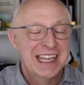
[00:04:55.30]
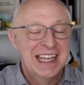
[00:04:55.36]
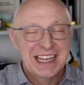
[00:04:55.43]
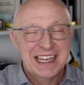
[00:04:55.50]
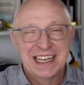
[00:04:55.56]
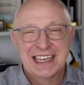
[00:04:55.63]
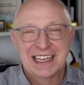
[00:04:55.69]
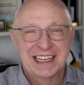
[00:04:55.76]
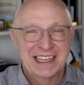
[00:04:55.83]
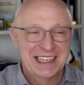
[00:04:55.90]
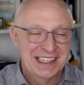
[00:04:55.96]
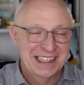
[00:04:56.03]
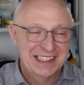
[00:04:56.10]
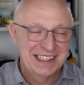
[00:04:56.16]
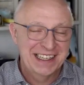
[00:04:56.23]

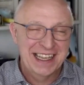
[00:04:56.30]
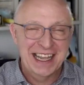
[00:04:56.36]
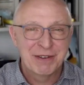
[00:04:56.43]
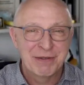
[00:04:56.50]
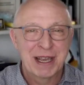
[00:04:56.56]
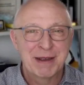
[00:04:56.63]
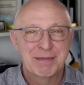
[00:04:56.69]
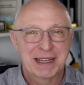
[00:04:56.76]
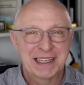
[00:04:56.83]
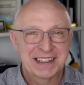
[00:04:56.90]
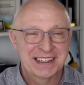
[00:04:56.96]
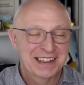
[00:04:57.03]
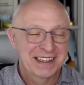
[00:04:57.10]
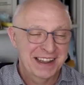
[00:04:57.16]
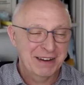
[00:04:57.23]
anyway, but
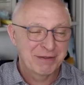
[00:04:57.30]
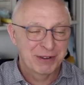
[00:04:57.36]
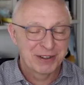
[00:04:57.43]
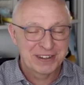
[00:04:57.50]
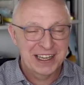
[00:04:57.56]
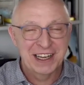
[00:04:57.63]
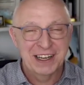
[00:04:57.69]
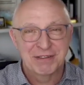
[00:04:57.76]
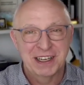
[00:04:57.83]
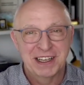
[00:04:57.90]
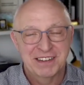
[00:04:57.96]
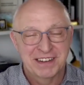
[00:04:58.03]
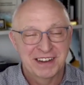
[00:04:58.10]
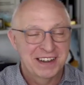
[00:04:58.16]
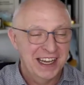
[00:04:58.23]
that was kind of
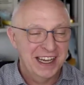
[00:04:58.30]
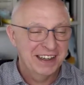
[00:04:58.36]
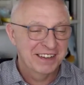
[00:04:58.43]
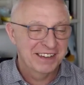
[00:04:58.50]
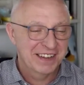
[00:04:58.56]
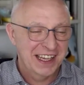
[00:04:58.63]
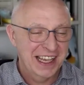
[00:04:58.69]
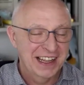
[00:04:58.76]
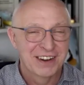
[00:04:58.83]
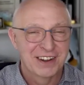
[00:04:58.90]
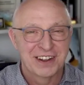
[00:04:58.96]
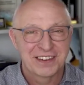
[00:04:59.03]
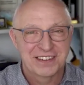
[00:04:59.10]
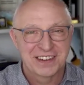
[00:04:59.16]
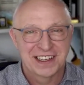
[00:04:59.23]
instantaneous hair
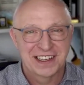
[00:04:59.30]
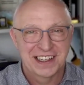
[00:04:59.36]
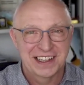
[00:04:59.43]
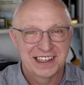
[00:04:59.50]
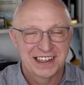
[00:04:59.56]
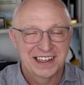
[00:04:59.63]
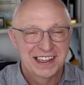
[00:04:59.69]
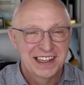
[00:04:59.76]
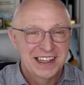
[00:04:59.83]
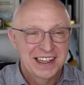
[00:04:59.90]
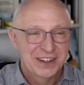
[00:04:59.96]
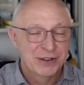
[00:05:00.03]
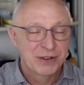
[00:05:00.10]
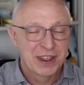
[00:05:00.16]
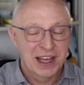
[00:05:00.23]
loss in
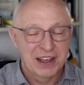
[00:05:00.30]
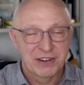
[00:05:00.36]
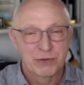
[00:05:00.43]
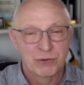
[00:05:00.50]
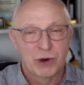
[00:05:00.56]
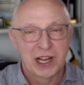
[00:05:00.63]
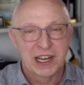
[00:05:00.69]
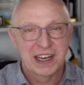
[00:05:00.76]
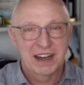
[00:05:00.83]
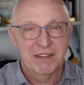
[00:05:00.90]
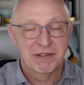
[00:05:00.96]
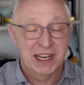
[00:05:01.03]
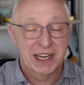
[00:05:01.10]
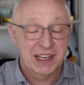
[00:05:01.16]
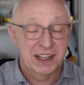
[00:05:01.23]
2001,
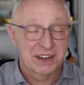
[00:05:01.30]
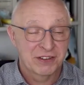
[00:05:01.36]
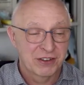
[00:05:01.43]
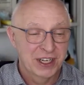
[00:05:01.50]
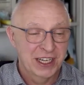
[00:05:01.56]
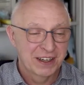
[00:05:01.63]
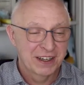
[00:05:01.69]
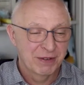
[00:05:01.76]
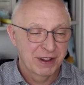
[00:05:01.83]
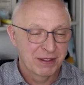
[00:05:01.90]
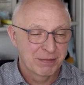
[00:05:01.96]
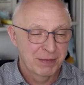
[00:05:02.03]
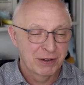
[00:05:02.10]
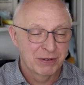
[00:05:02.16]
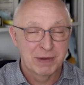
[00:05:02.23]
and then I got treated
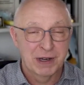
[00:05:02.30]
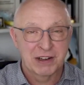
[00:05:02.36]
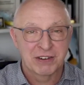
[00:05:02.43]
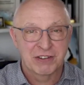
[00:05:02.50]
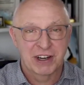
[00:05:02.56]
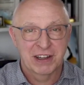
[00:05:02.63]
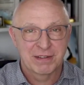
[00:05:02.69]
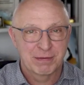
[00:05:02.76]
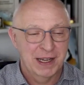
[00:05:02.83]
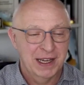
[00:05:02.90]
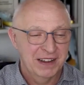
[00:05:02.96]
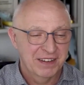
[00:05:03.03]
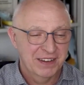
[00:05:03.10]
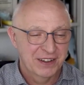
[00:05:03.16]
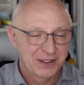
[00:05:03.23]
with bone marrow
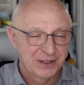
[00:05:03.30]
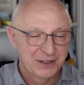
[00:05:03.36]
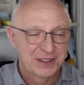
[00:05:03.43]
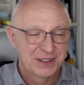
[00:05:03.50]
transplant. So,